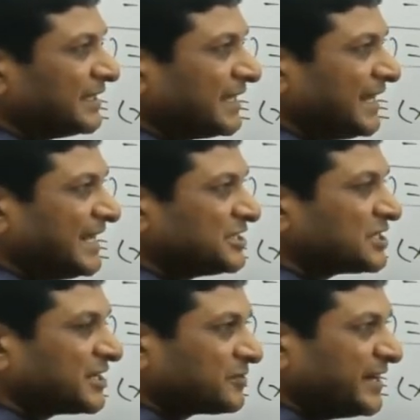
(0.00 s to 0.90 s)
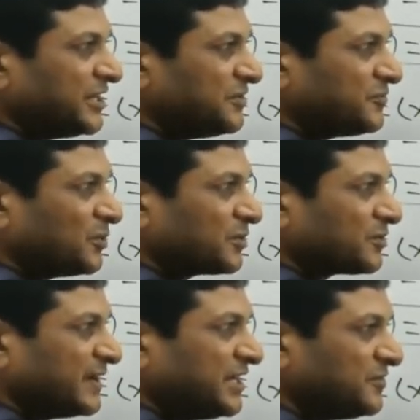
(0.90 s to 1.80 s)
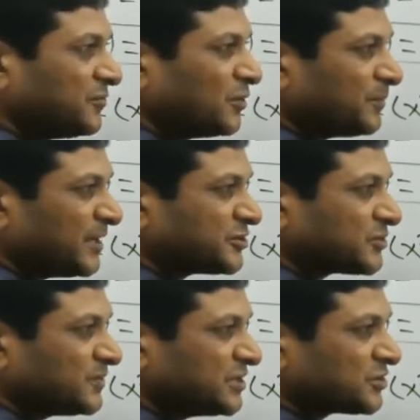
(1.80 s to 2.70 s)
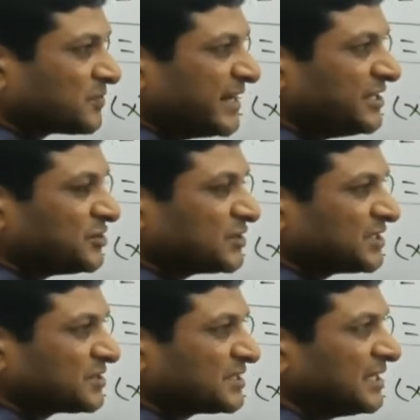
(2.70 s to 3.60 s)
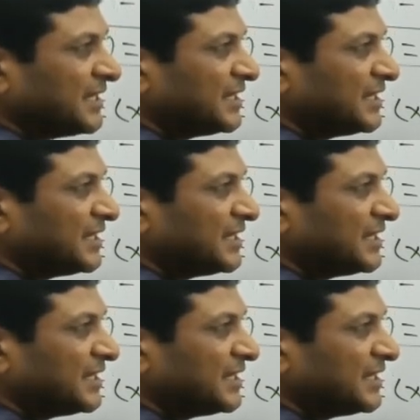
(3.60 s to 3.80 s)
8s are 24, 24 plus 2 is 26,